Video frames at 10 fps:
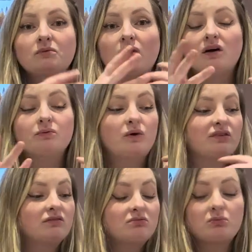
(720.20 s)
want
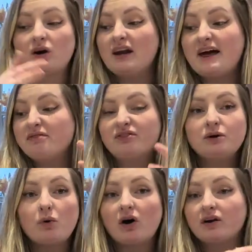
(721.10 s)
what length you
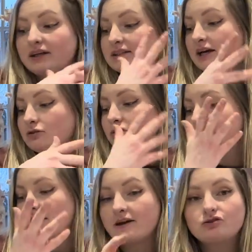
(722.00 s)
want, etc,
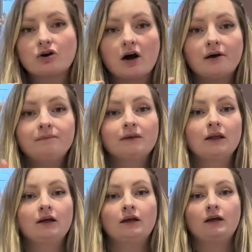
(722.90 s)
etc.
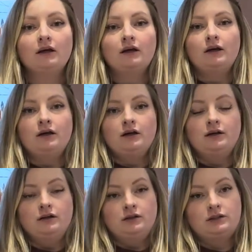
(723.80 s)

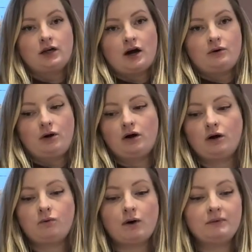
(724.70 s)
So
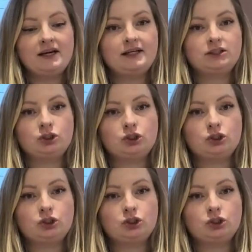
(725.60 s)
what we need to